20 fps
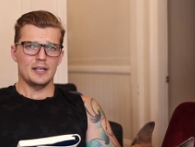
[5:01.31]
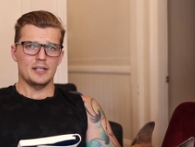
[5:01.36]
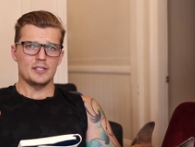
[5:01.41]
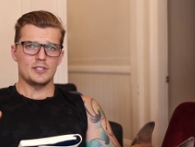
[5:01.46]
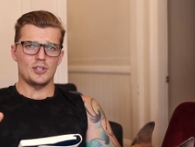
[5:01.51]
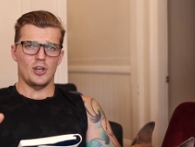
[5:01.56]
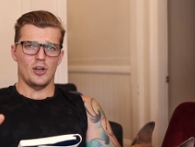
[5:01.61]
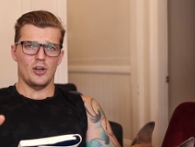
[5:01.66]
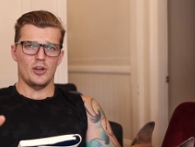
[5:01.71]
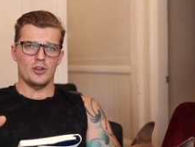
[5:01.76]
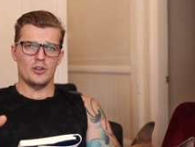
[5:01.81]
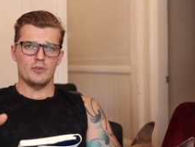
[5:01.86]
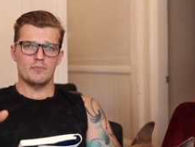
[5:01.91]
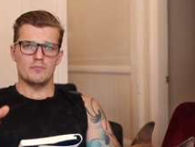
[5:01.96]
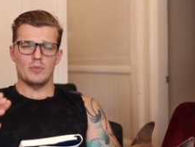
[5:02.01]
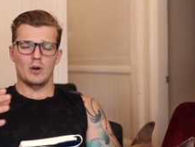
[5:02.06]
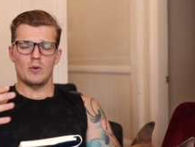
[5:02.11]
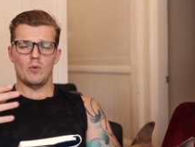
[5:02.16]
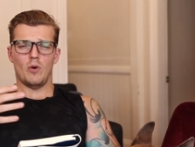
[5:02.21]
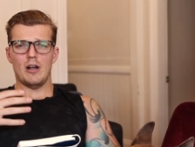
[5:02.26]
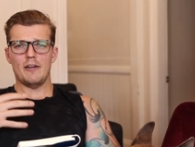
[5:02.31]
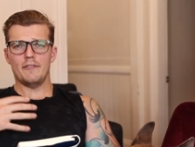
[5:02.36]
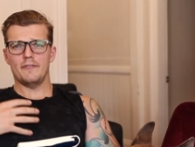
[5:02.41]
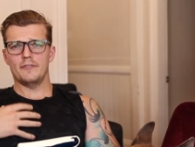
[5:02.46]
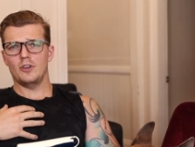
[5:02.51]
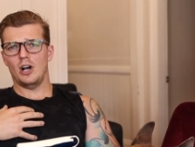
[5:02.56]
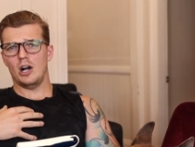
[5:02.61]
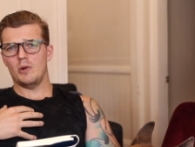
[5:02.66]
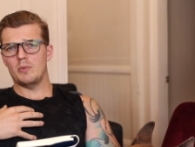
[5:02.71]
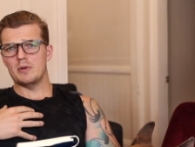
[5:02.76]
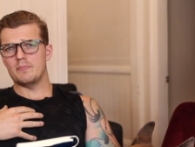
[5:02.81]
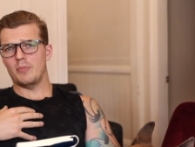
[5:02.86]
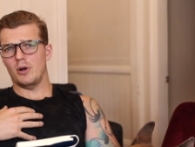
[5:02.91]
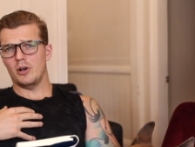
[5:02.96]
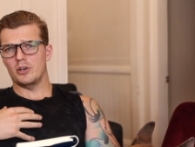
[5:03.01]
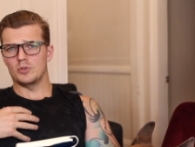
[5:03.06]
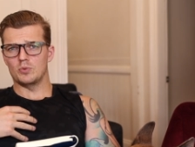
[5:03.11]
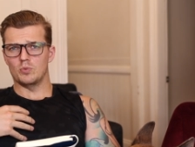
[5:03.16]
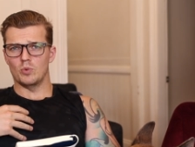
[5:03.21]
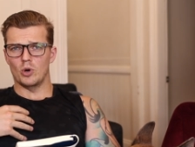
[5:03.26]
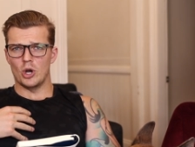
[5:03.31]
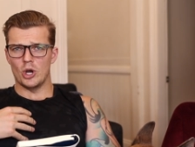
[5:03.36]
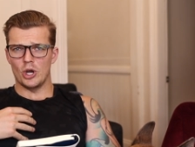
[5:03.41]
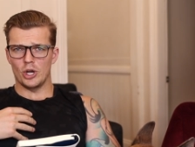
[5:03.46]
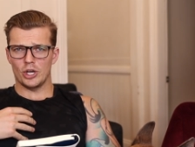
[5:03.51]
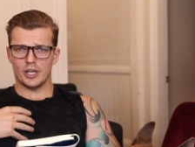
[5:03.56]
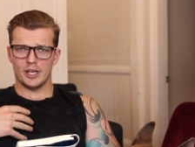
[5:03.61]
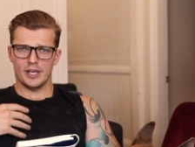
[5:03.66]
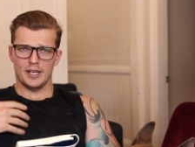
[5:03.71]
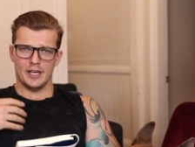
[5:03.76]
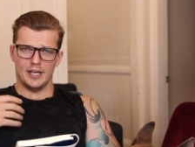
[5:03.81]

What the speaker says: So my wife and I, we both work